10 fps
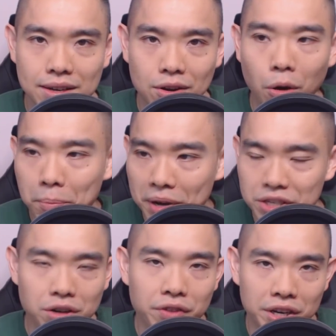
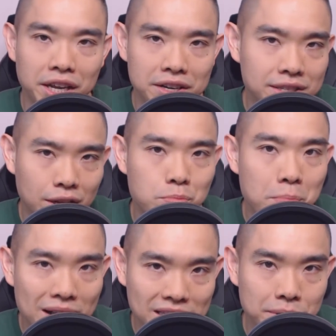combination of indicators that you
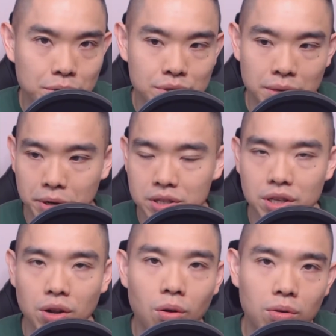must be using, because
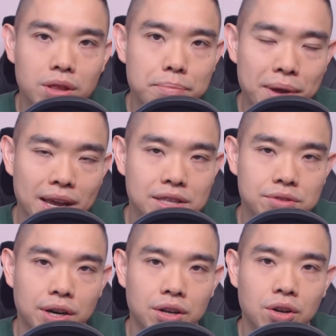it all depends,
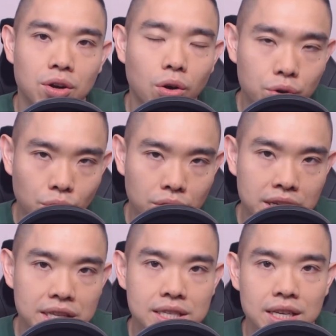right, on your
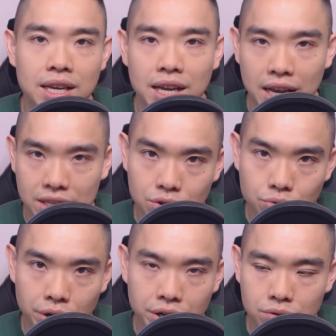needs as a trader.